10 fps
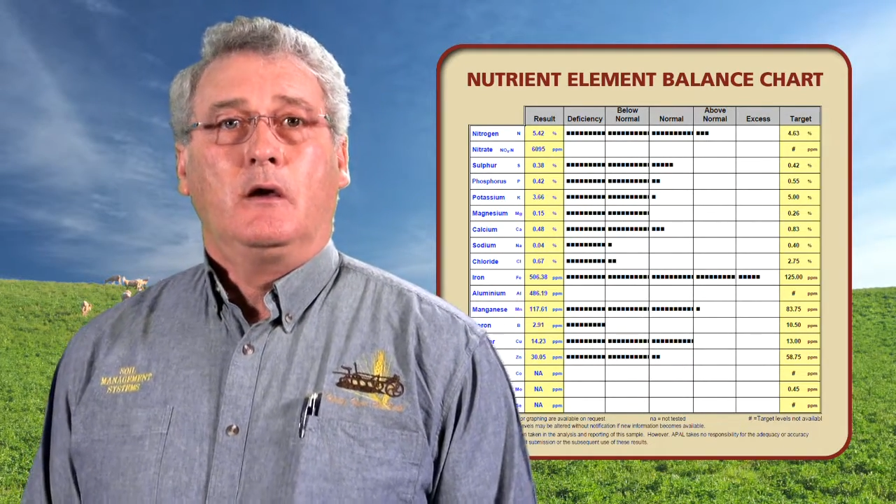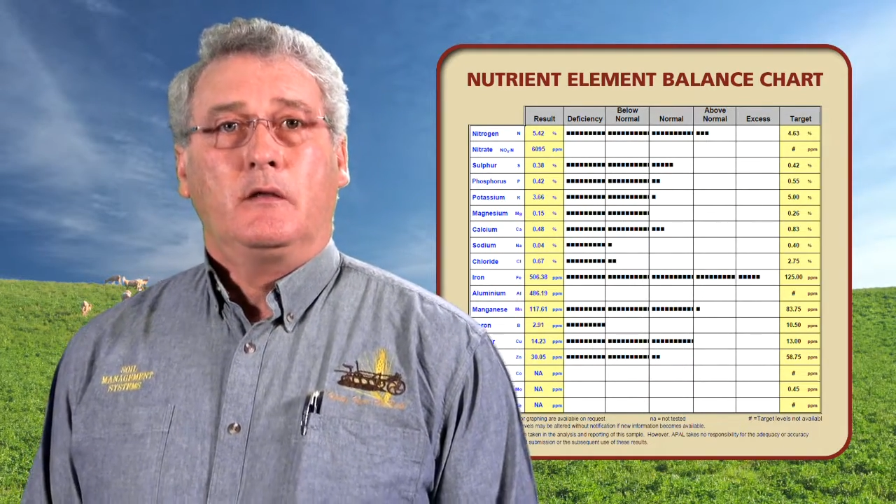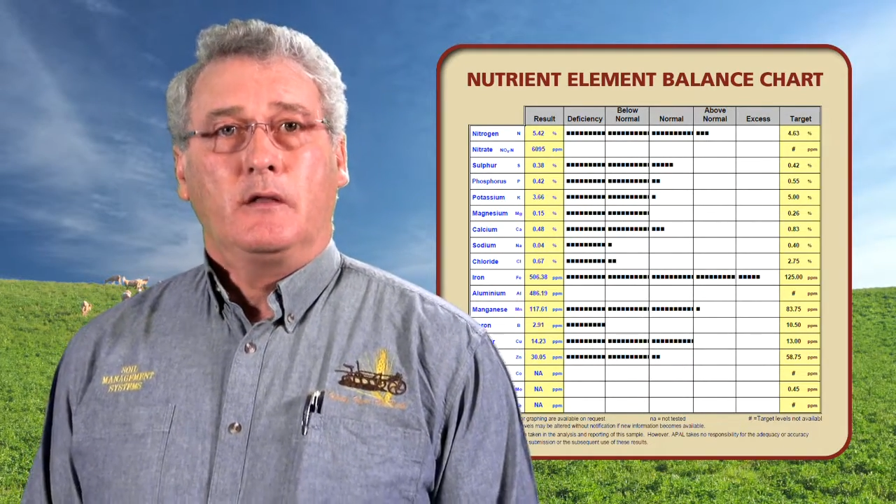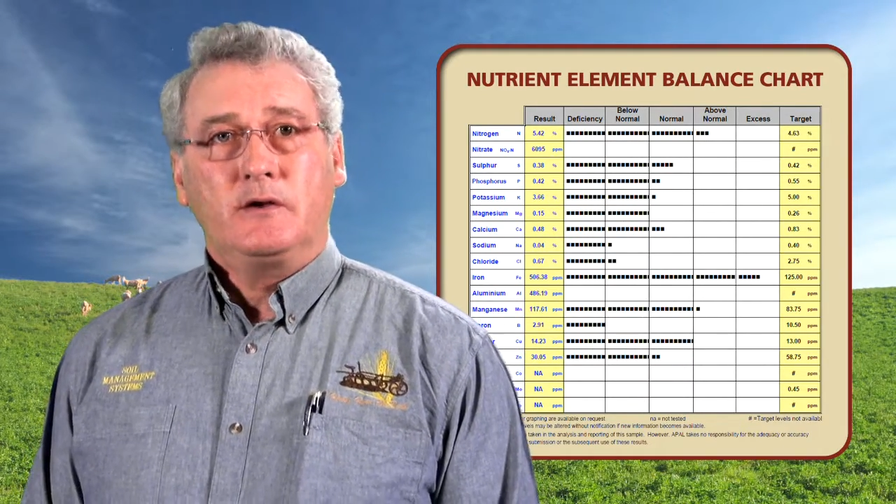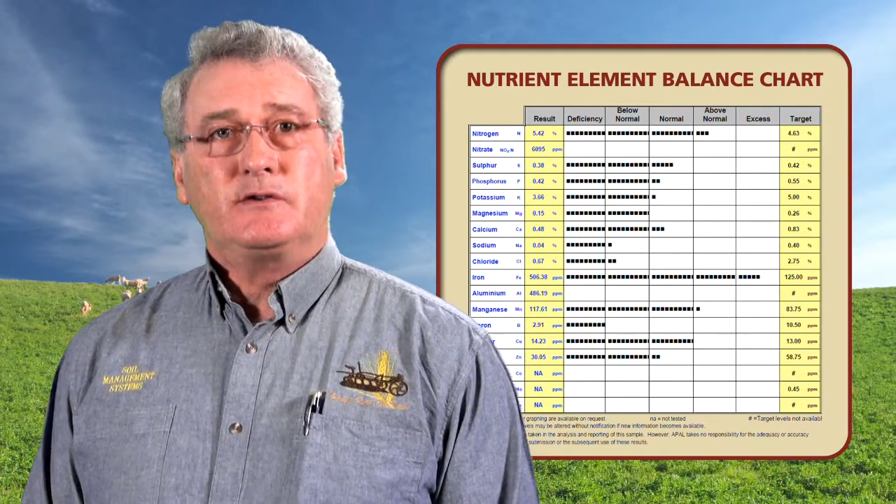
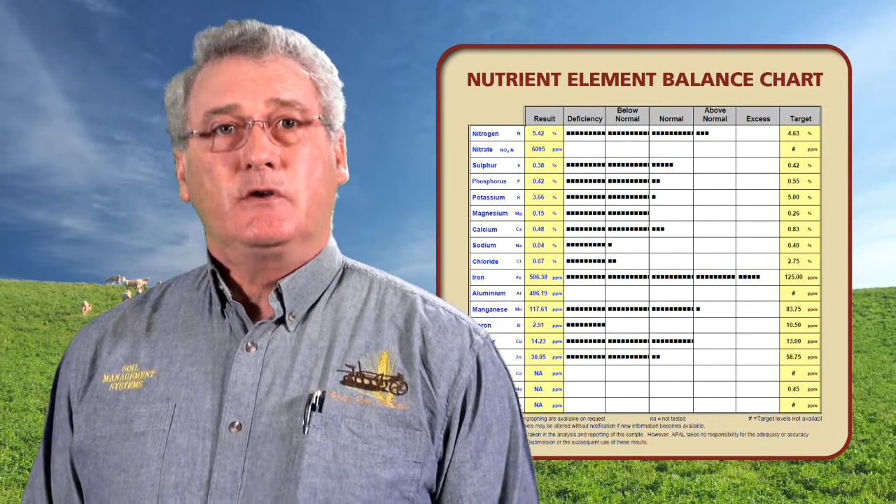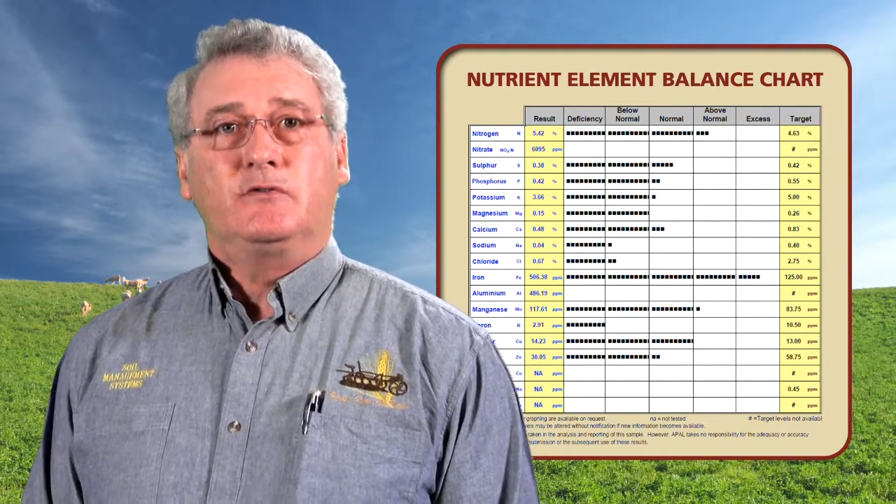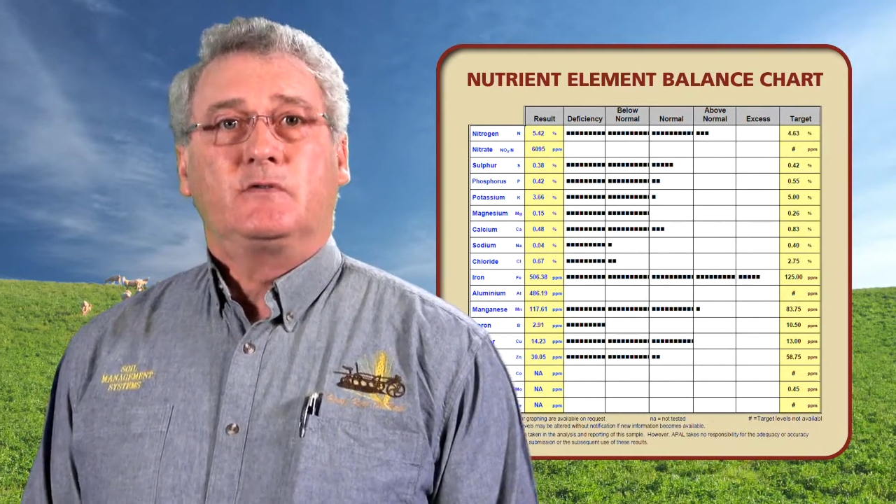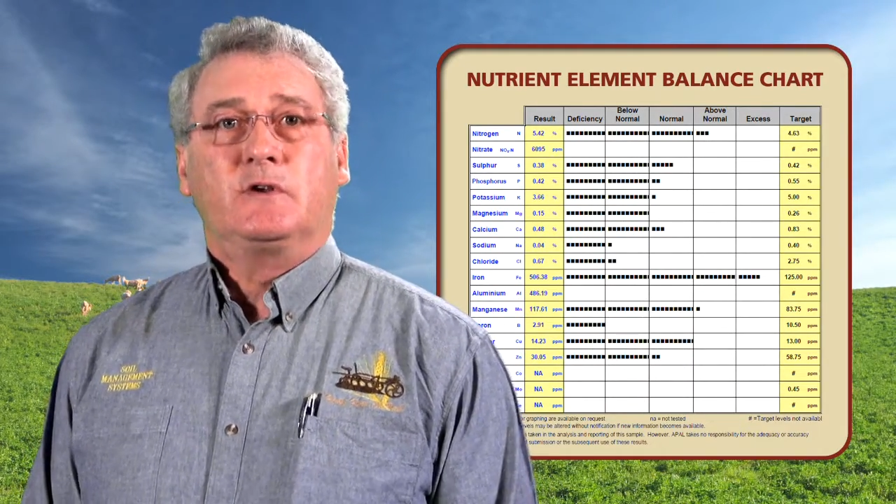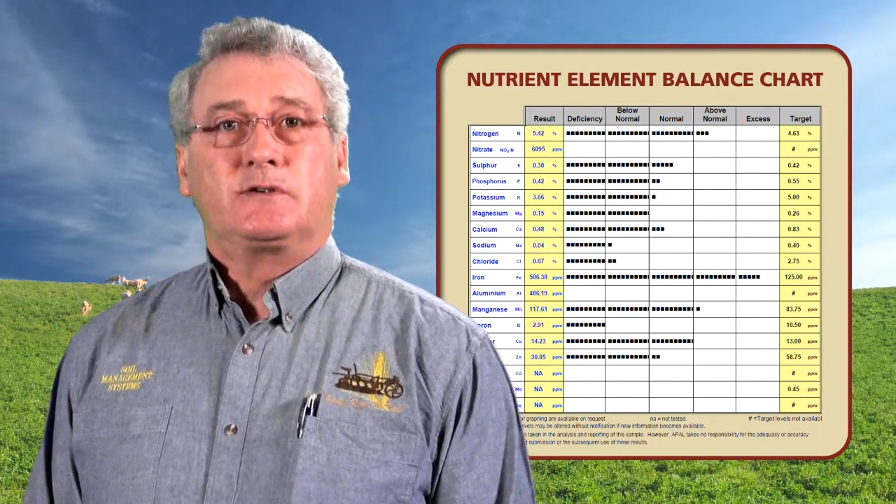These
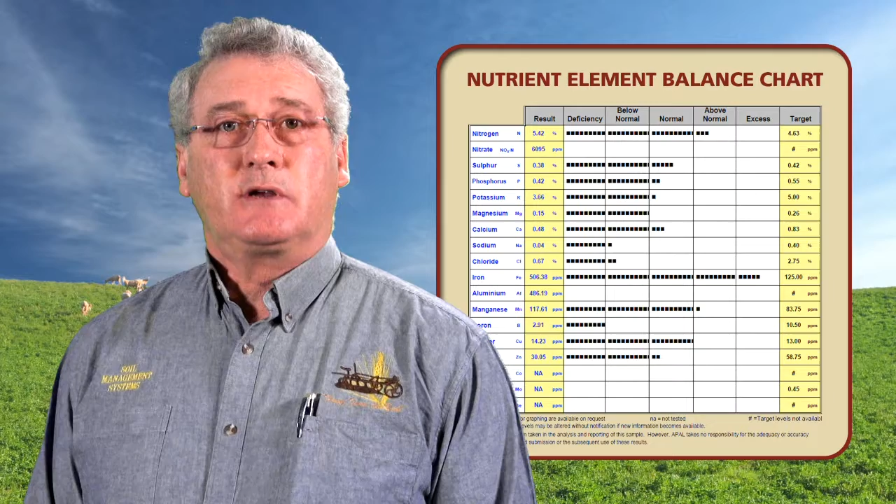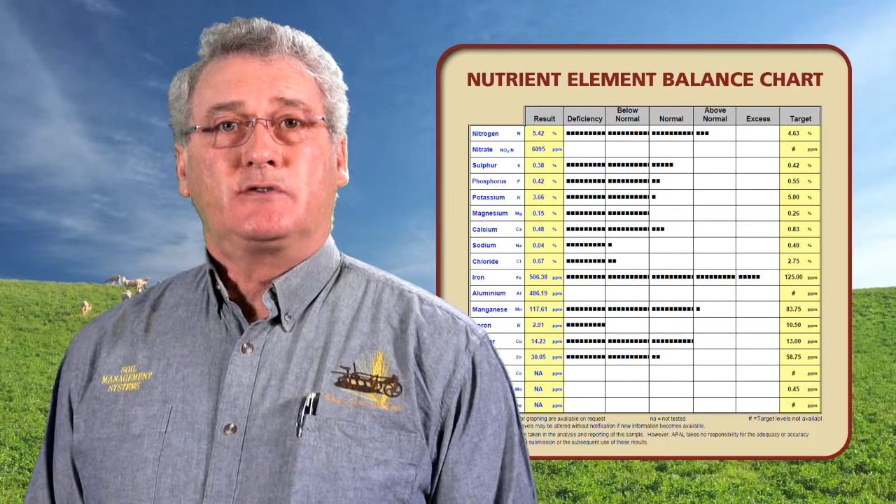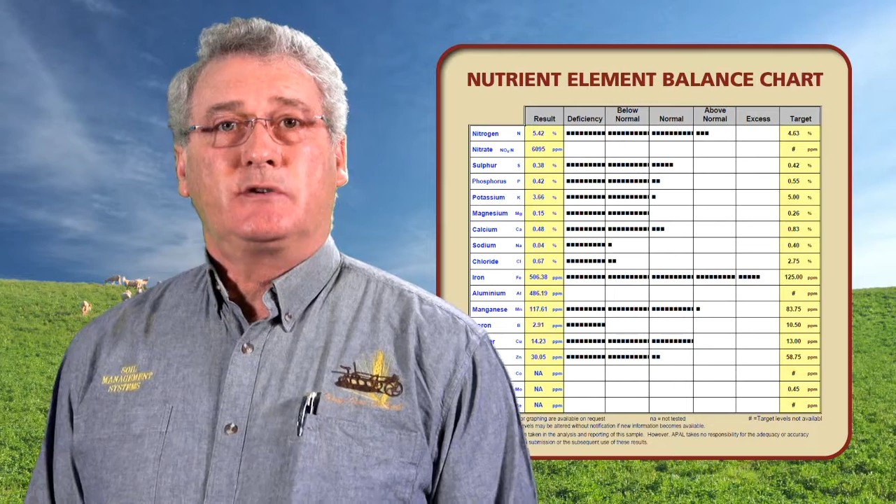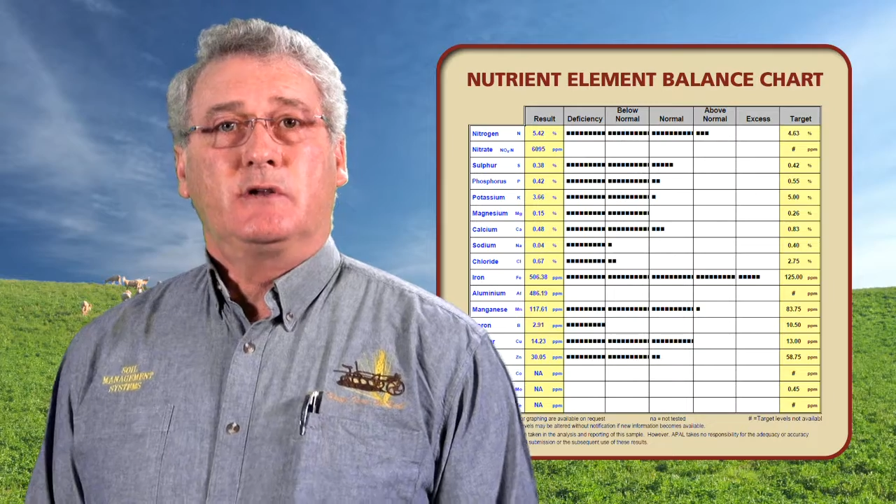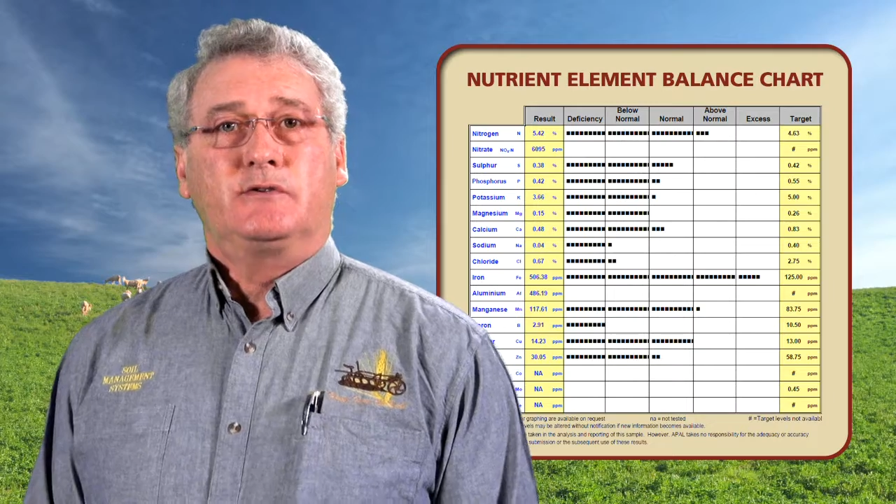nutrients are
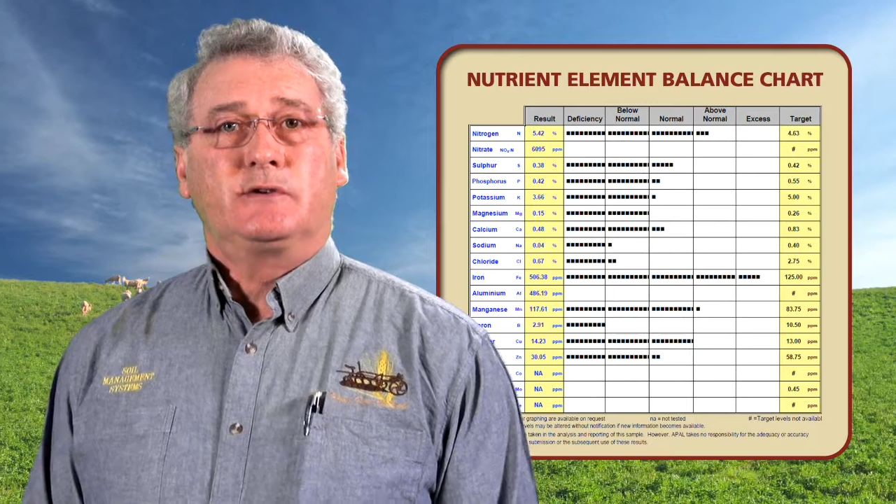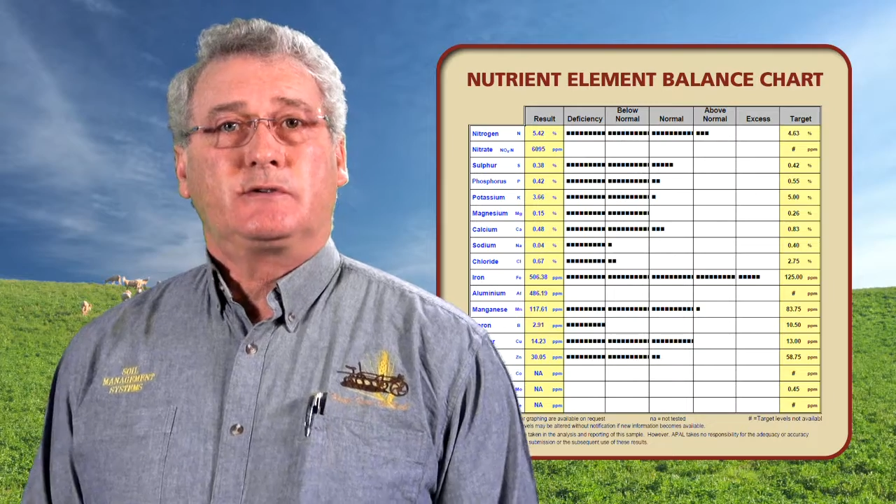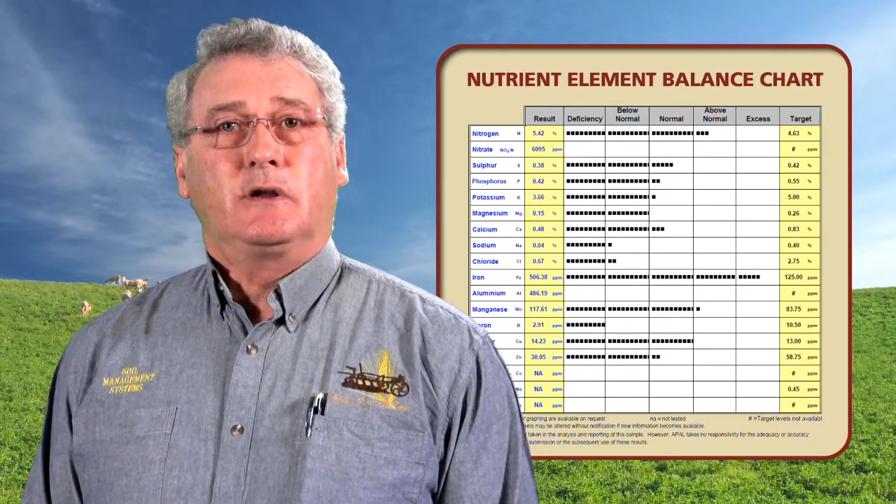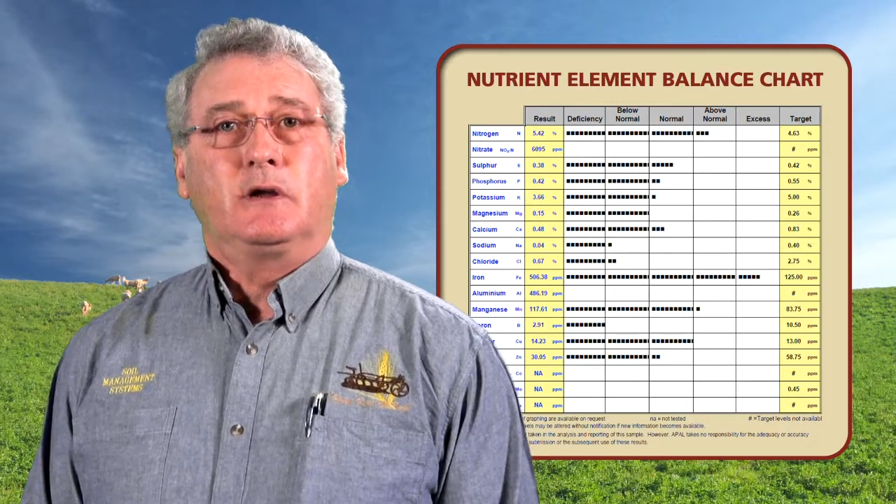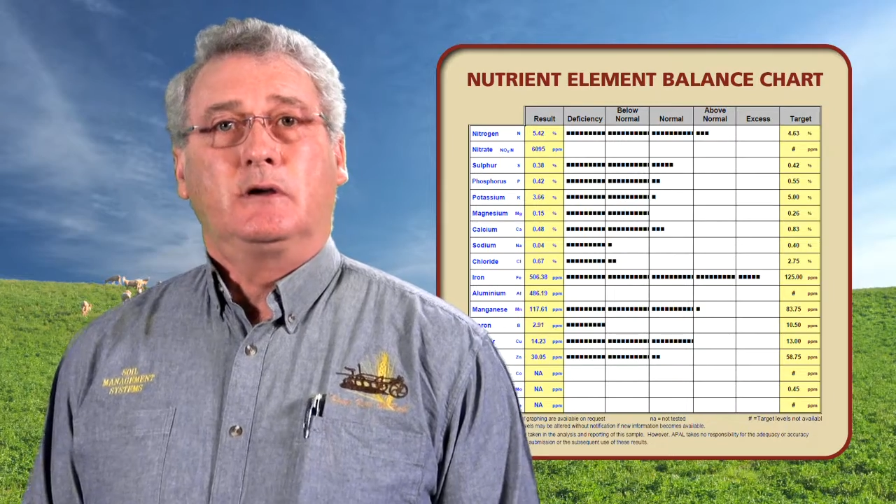
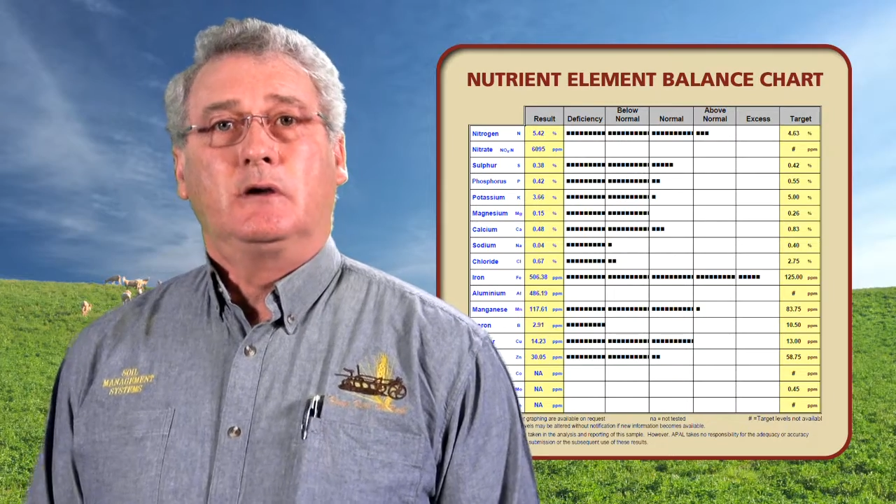synergistic,